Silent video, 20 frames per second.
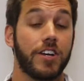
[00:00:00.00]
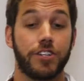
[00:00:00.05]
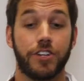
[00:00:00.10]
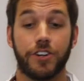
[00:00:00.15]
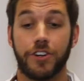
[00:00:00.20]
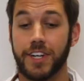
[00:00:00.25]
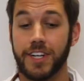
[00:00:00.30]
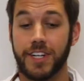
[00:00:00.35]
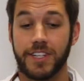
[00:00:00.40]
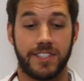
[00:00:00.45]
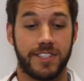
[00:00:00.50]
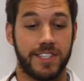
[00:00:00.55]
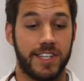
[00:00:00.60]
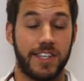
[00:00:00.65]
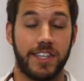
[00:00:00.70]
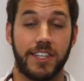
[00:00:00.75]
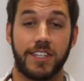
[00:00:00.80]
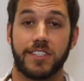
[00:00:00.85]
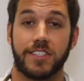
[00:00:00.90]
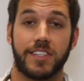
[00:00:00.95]
You're going to
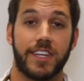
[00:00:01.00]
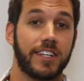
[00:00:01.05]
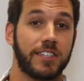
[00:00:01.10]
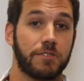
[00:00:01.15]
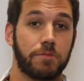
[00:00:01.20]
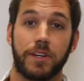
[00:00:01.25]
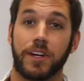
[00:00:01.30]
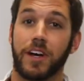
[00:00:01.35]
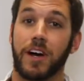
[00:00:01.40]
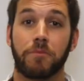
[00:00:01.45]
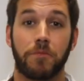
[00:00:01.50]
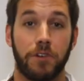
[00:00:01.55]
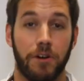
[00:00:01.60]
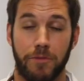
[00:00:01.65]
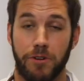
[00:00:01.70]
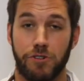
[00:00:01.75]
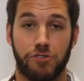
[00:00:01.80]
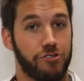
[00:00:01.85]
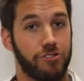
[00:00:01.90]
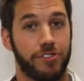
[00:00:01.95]
see these things become
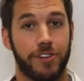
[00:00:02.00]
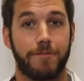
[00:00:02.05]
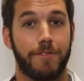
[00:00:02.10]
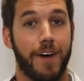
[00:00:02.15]
commercially